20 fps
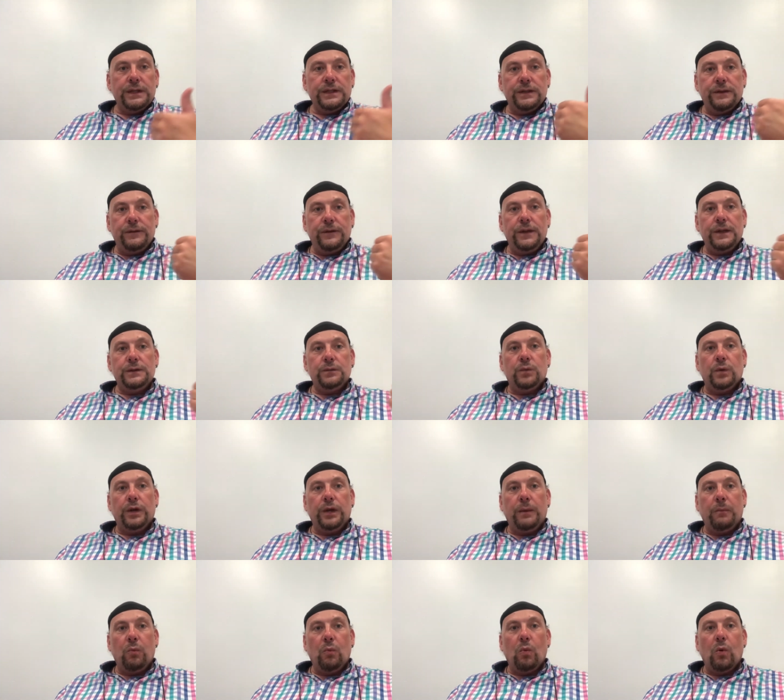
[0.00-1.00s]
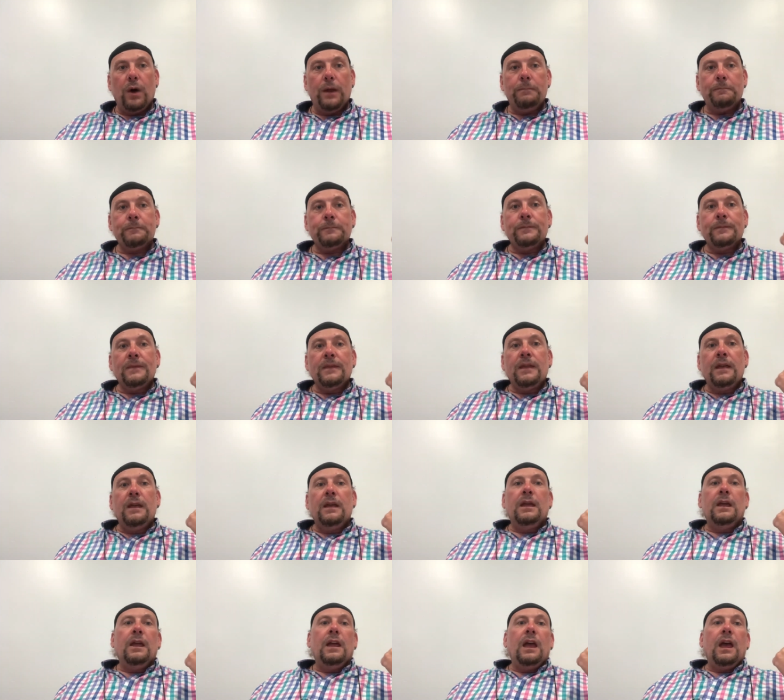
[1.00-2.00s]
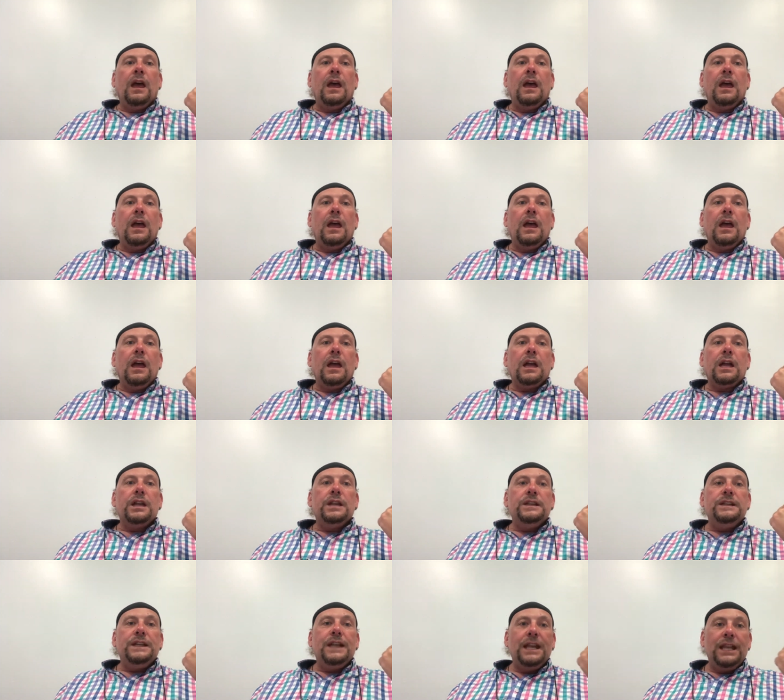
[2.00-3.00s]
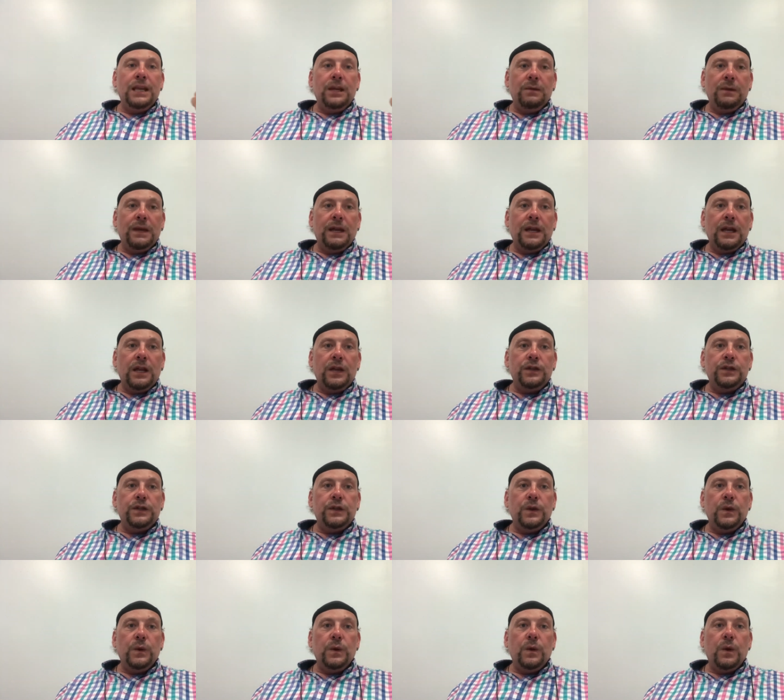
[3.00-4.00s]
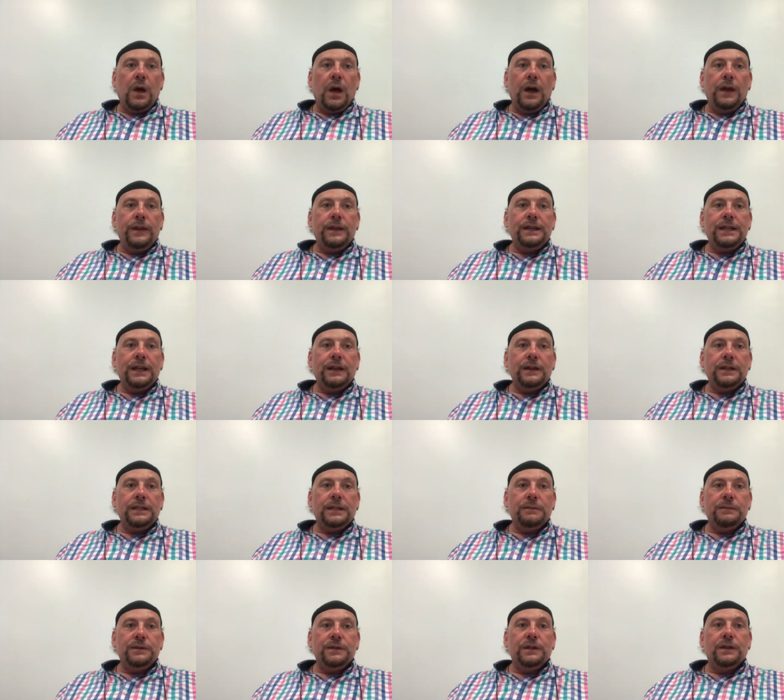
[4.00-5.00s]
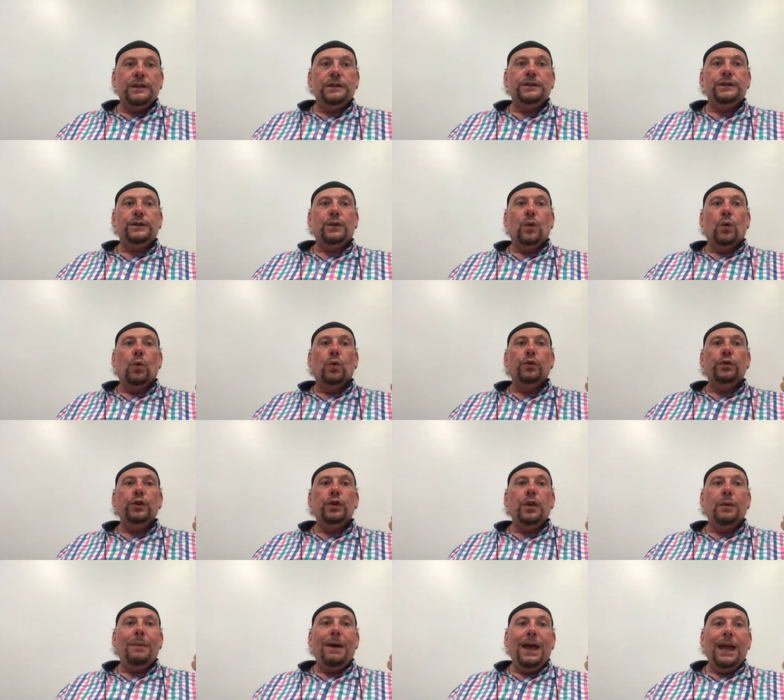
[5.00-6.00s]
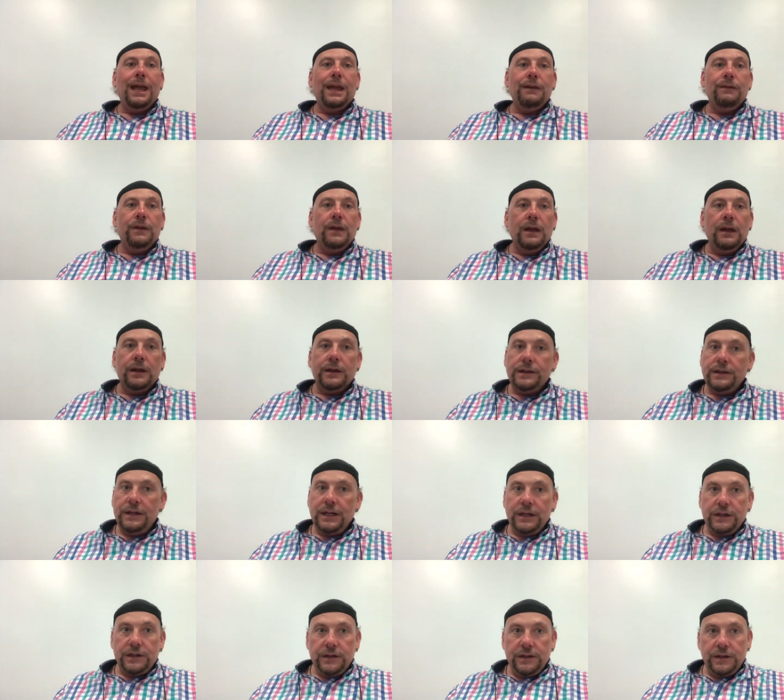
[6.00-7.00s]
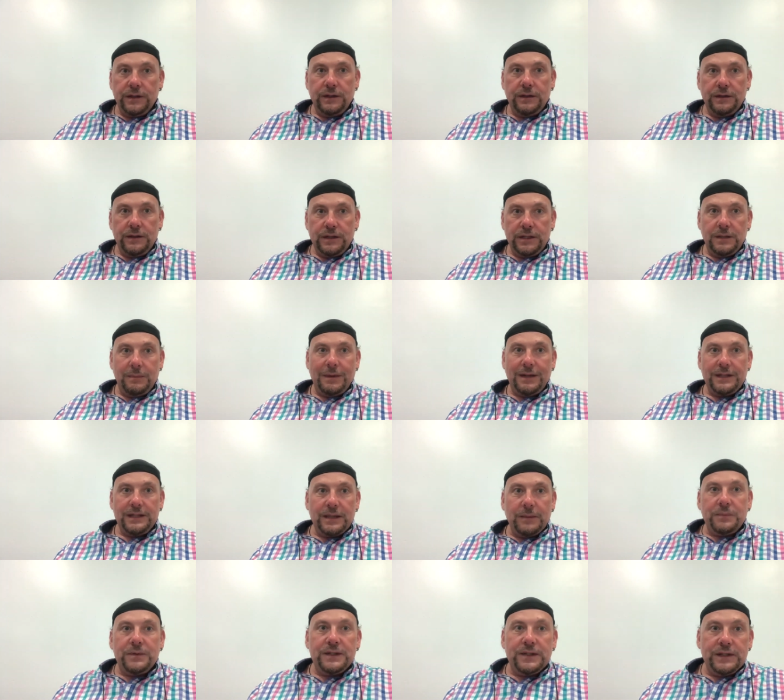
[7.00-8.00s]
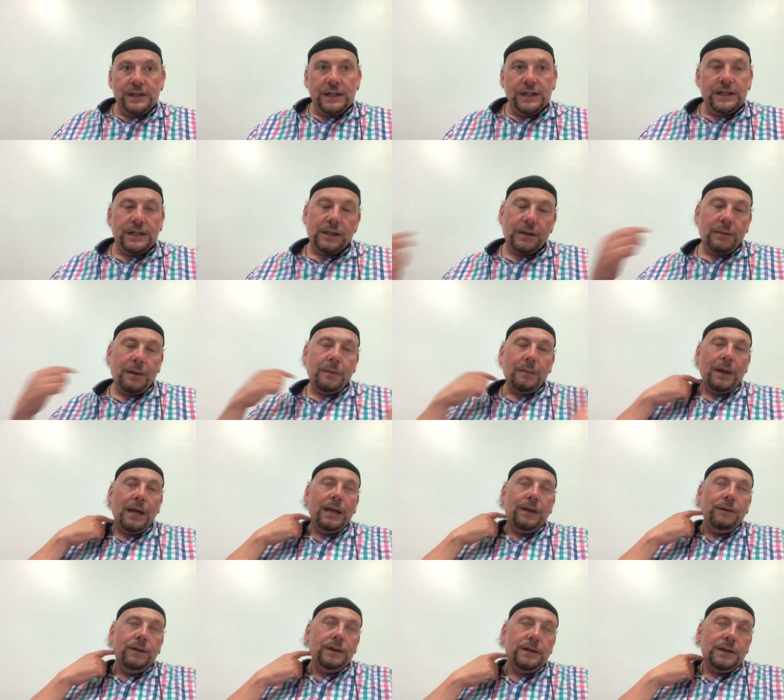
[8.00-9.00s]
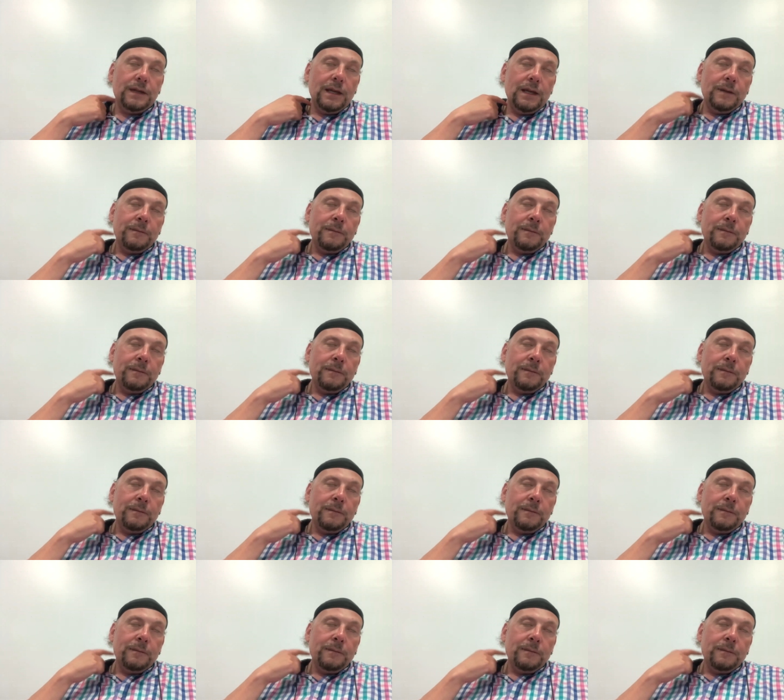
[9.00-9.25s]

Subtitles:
So the first one, number one, continuing to either take the substance or do the behavior, because addictions aren't just about substances, they're about behaviors,